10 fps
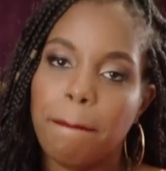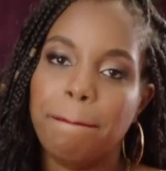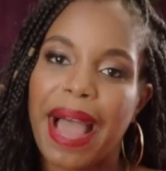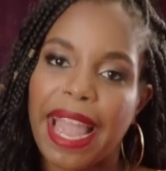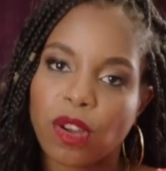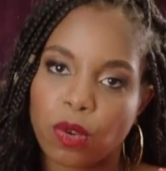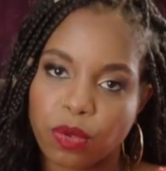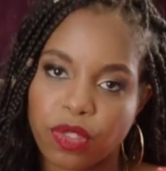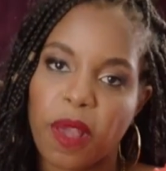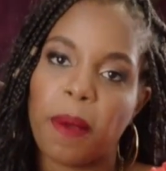
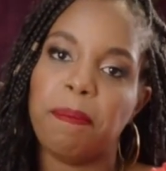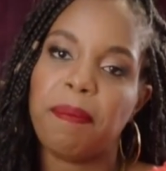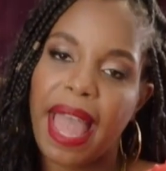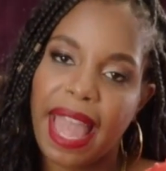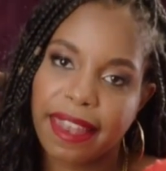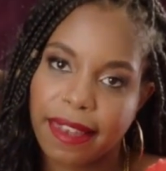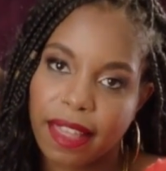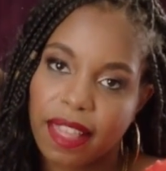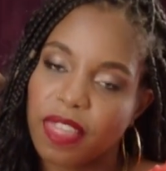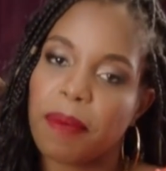males,
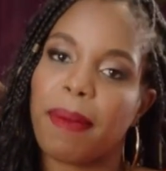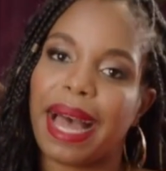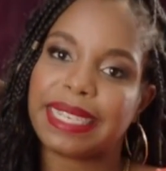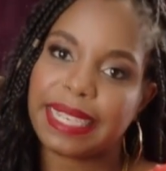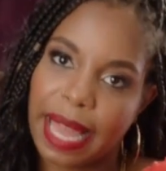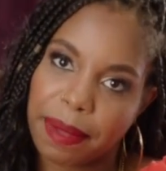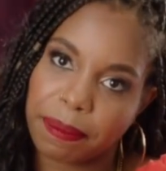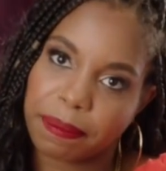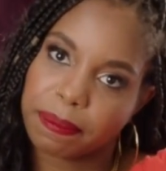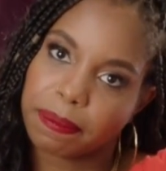men, the
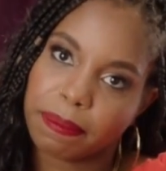mandem,